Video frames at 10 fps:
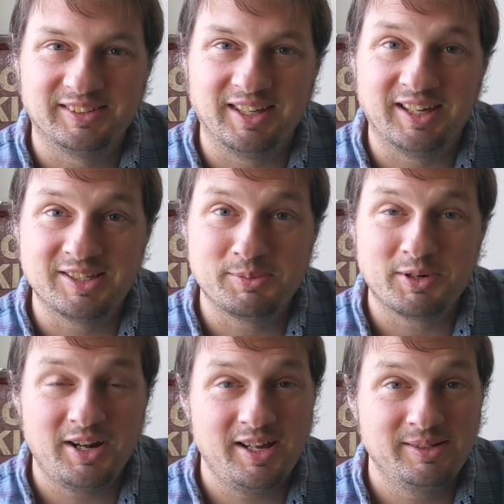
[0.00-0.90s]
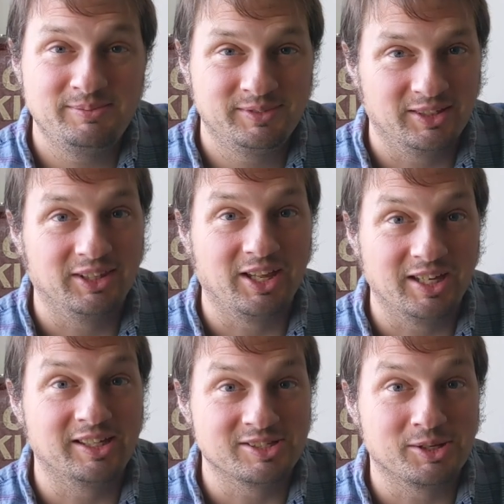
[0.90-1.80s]
Like and subscribe.
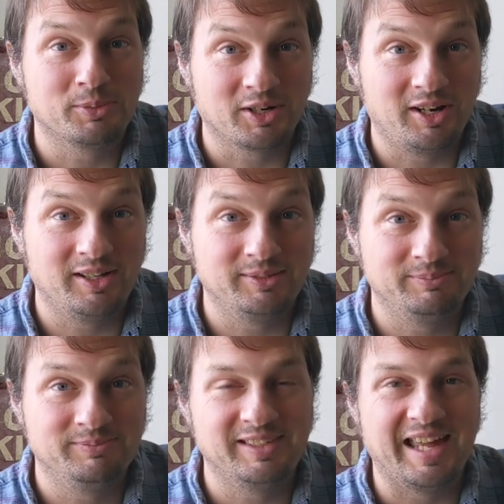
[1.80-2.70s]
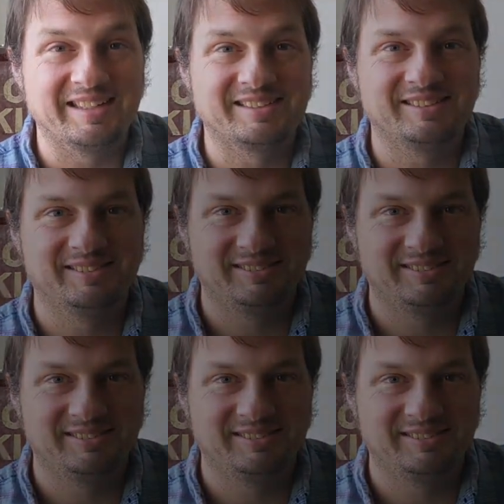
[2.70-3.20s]
Like and subscribe. Thanks.